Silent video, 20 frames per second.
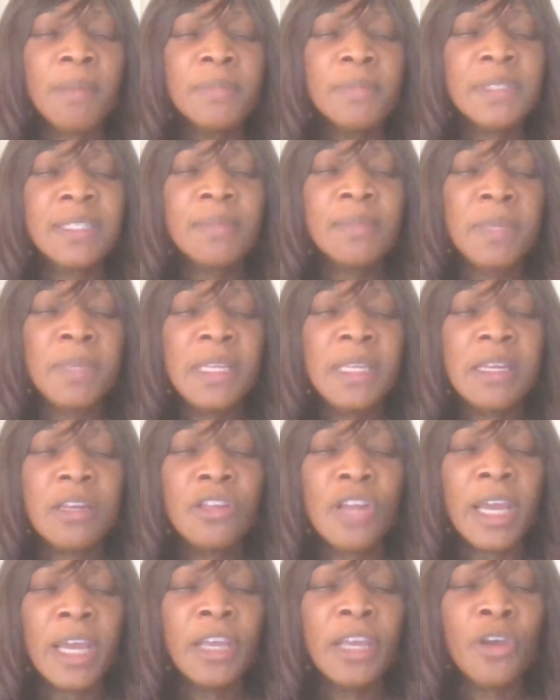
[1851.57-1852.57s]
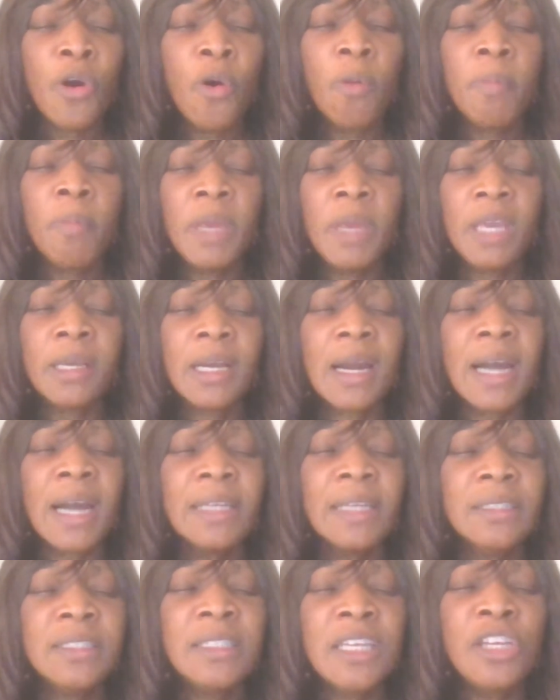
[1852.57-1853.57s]
Naomi,
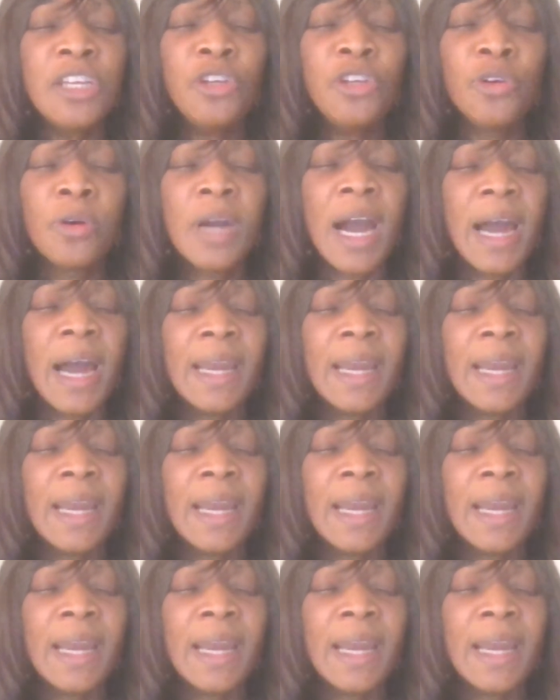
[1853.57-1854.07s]
continue, God,